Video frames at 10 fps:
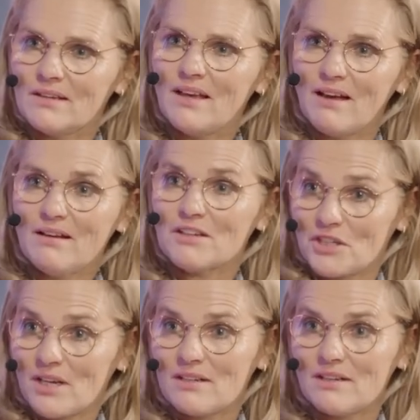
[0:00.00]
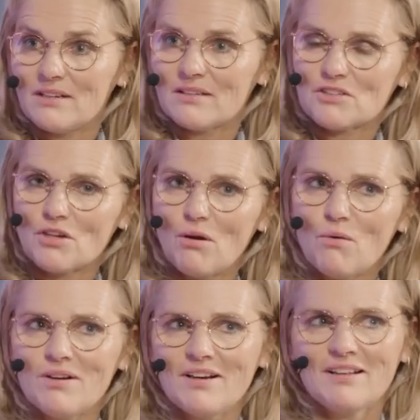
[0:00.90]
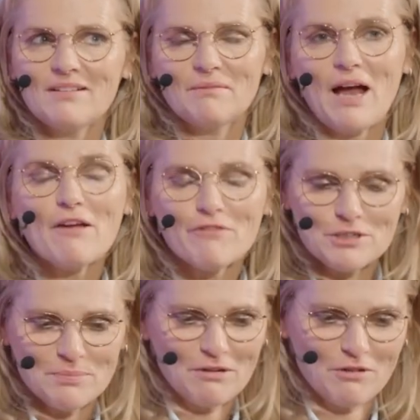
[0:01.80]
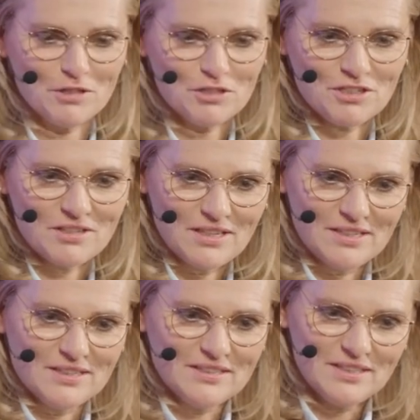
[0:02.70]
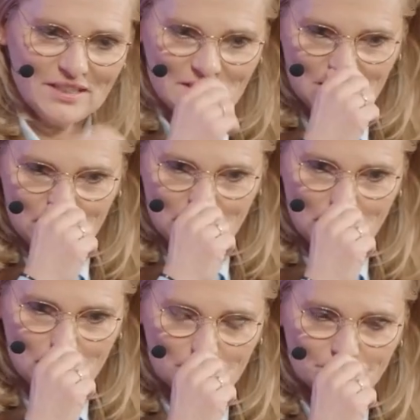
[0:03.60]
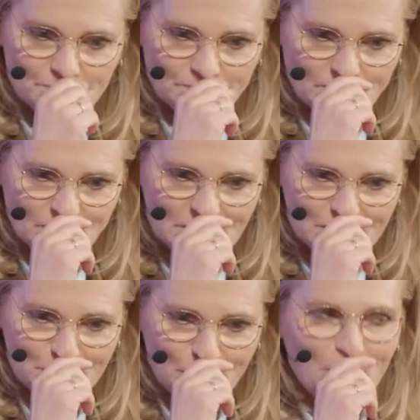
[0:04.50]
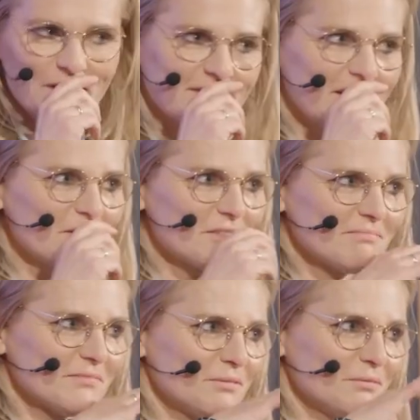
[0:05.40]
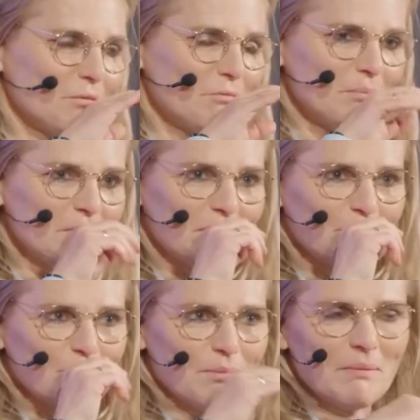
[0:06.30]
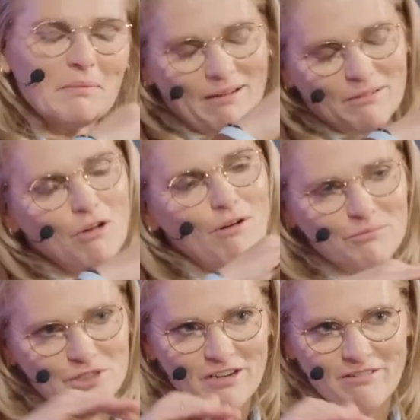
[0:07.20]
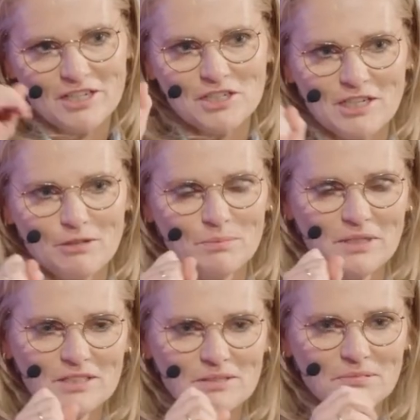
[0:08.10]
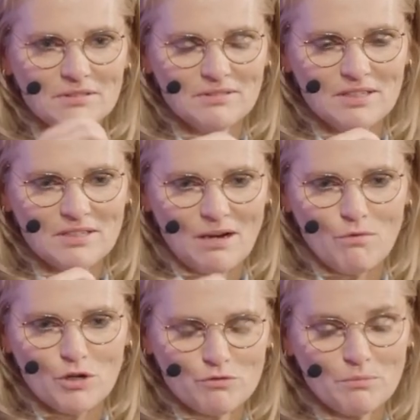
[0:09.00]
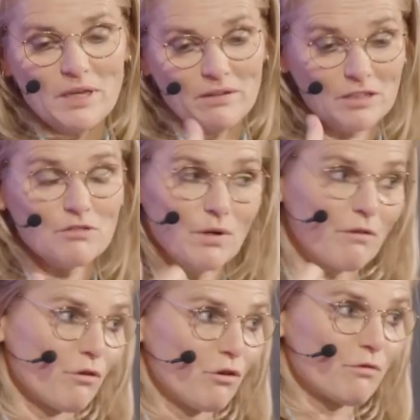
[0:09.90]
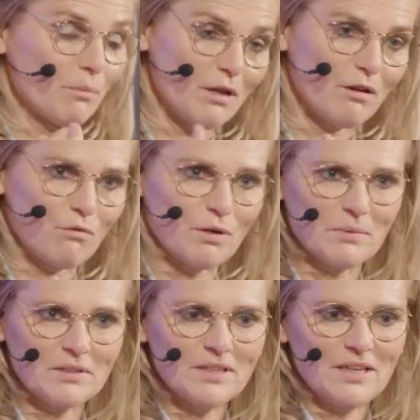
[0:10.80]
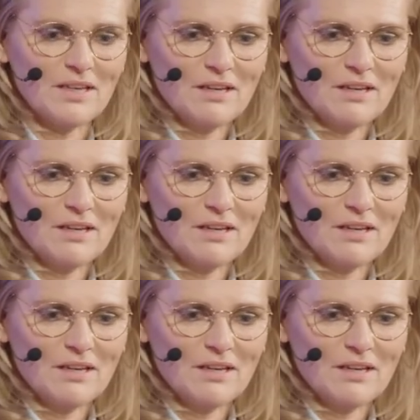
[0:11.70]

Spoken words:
Yeah, exactly. So I've experienced that. Well, I think the women in the room, I know I'm generalizing a little bit, but that's how it works for me, and that's what I've heard from a lot of women.